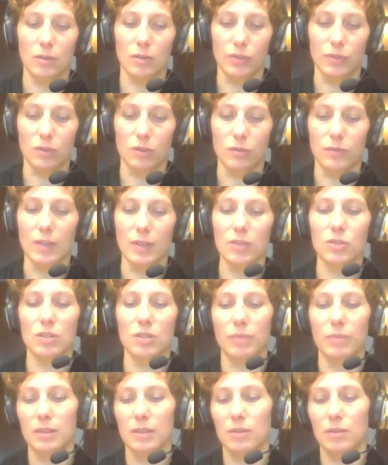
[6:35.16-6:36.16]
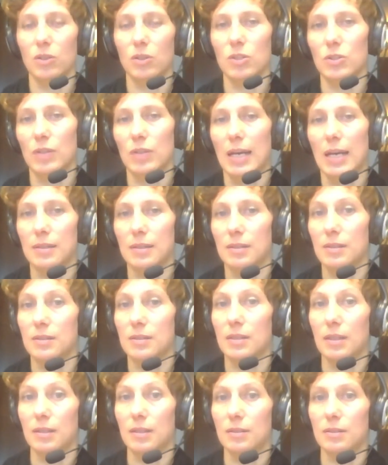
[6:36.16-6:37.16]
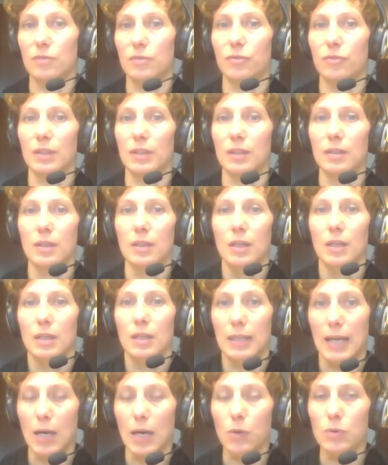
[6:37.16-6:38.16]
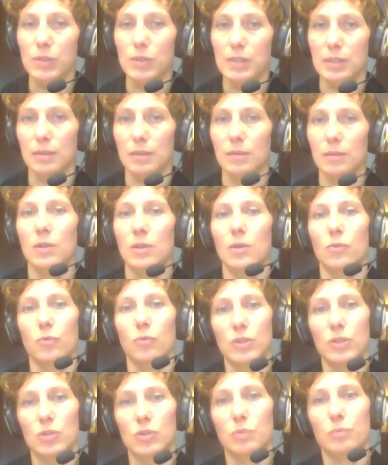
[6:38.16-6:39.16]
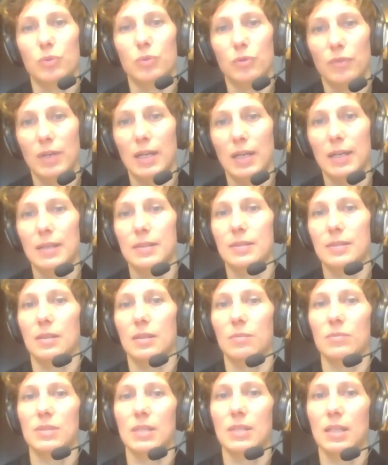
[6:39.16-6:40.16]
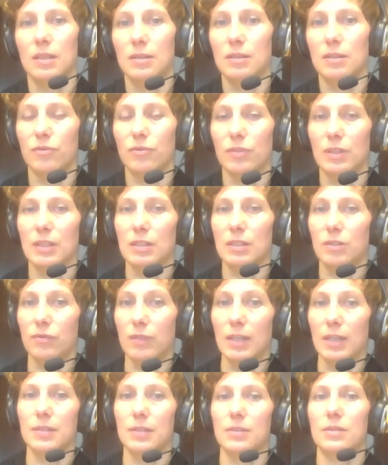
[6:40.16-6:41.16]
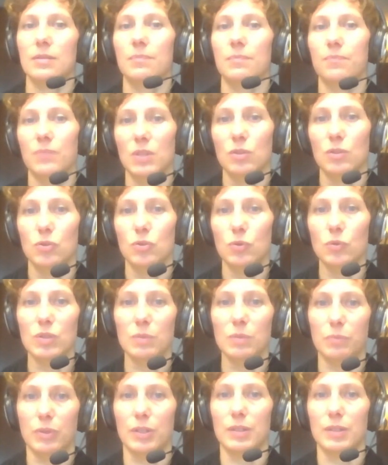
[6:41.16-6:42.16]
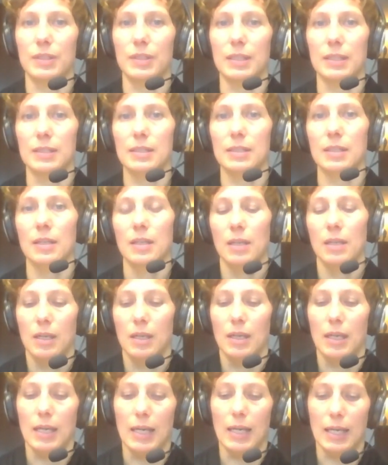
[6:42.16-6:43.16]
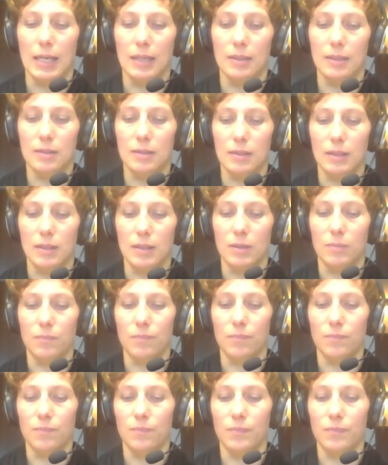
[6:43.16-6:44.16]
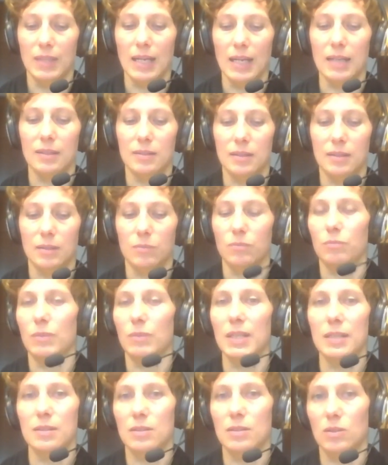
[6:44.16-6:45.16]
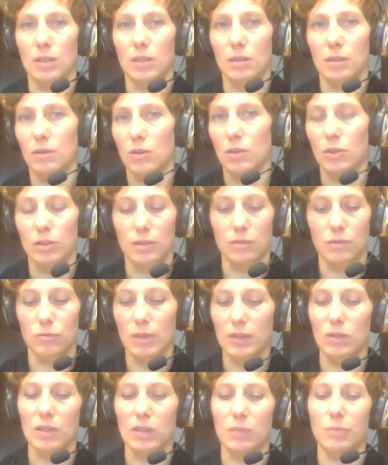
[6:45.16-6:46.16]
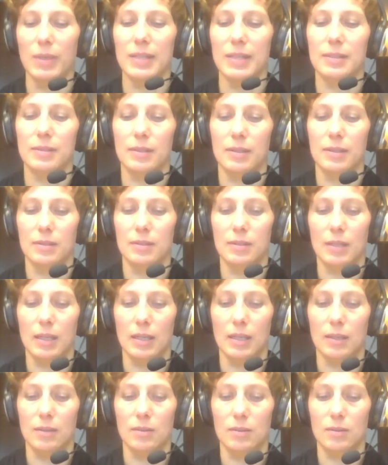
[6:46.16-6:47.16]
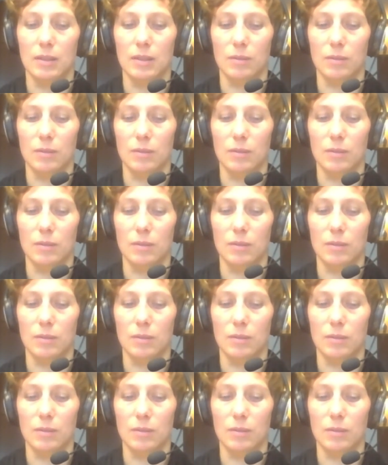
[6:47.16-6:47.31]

convention, but it also has a scientific council which provides scientific advice to the parties, and that meets on a regular basis and